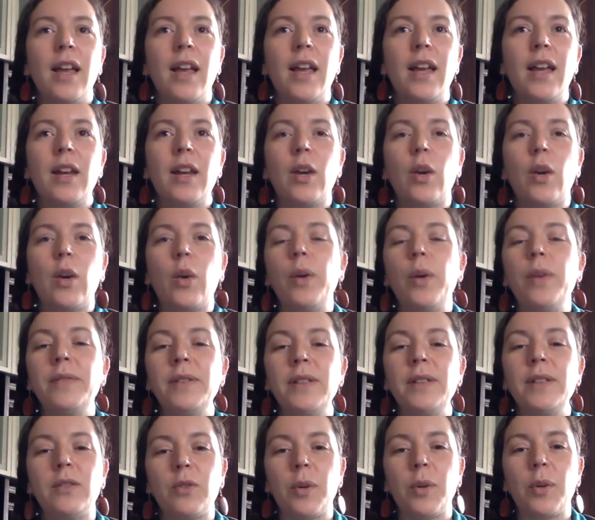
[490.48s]
an
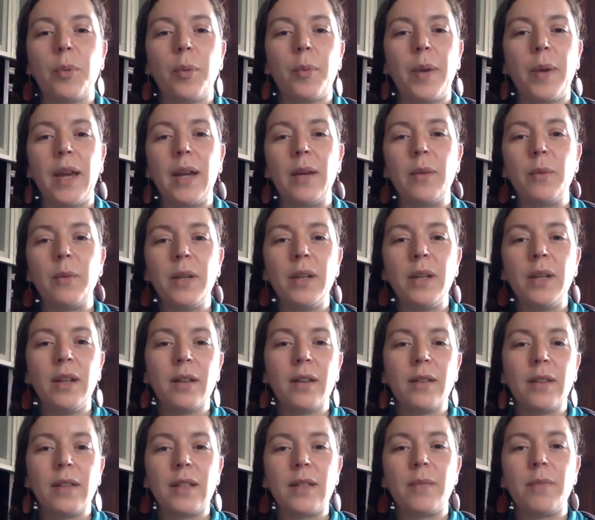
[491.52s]
equivalent triple pane window
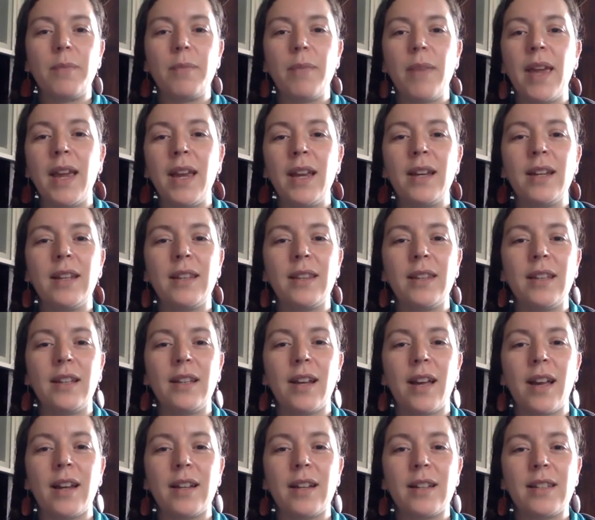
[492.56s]
that's made in the
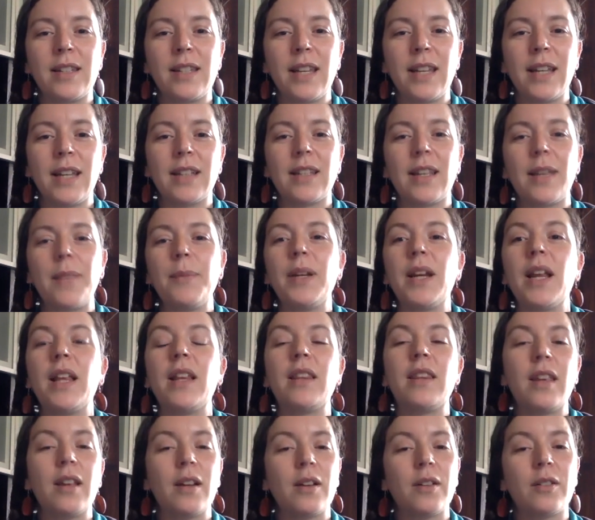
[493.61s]
United States. I mean,
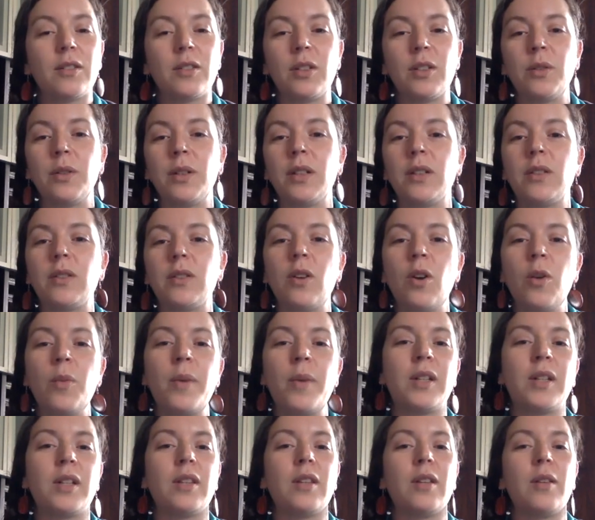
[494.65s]
they're doing so
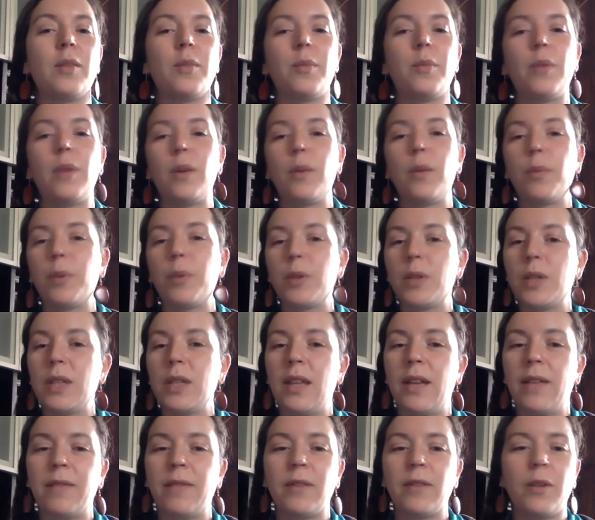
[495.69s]
much, and they're pushing the
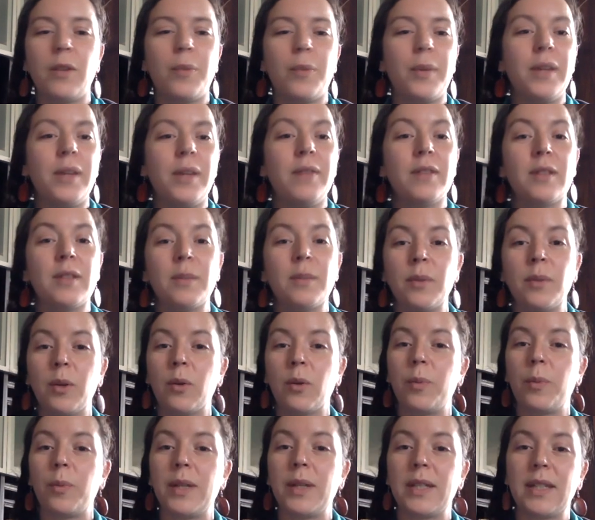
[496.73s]
envelope, and even some
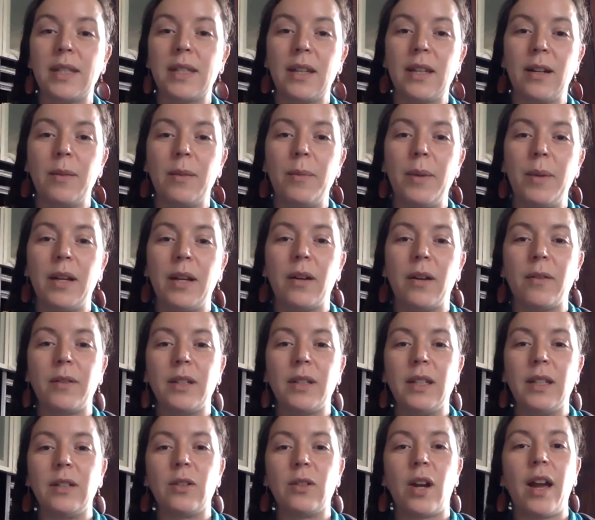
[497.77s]
local places here in Maine are
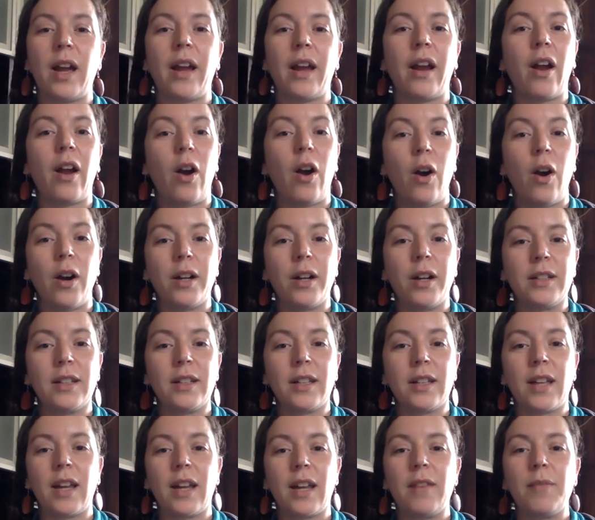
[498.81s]
really trying hard to
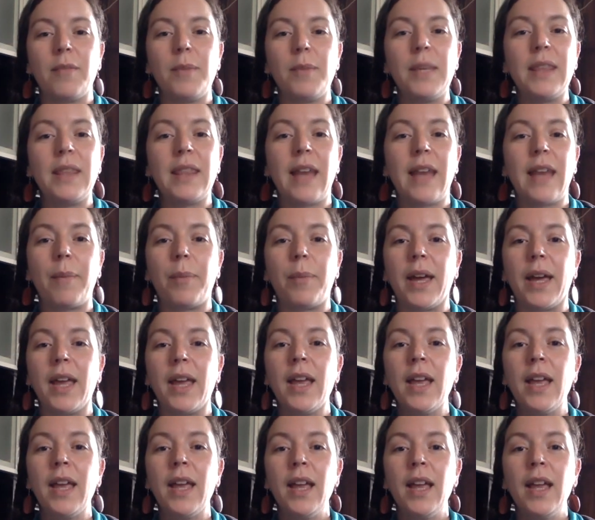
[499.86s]
kind of meet that. But
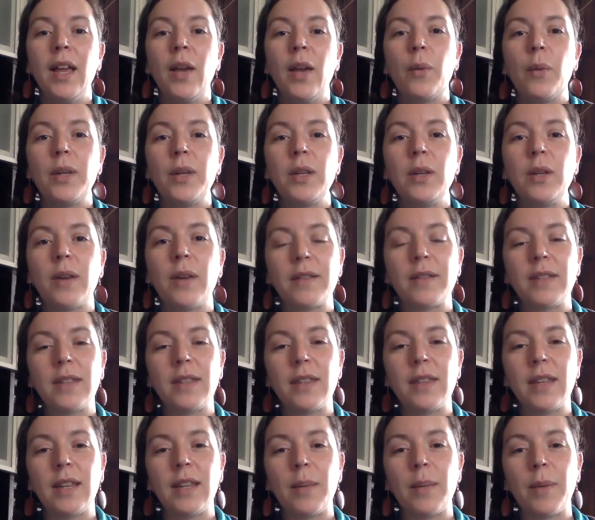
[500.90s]
when you have to
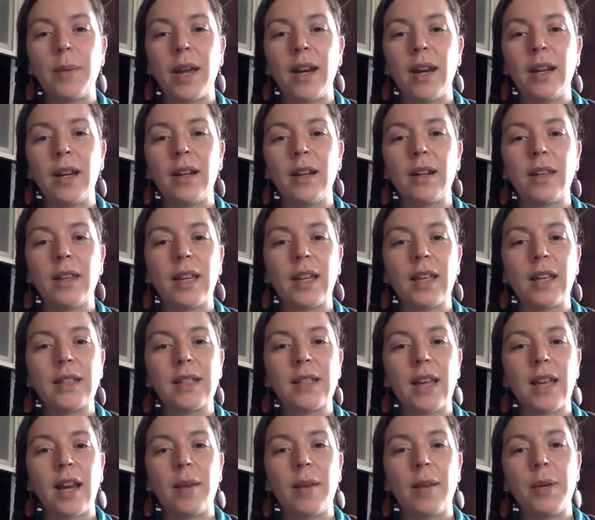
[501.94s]
think about it, you're like, it's
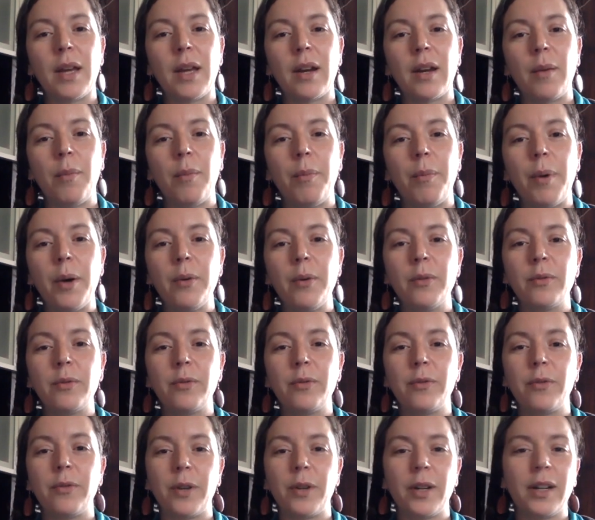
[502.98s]
got to be on a boat
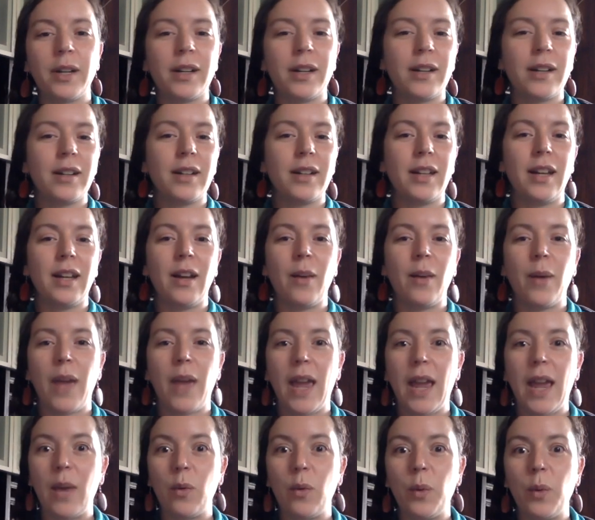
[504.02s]
for
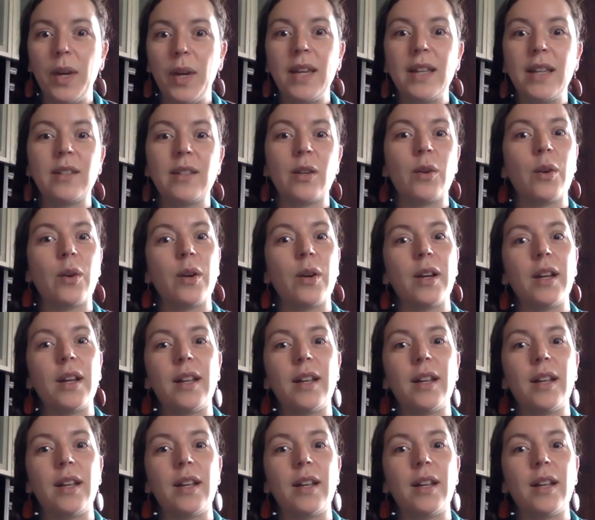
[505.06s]
8 weeks, or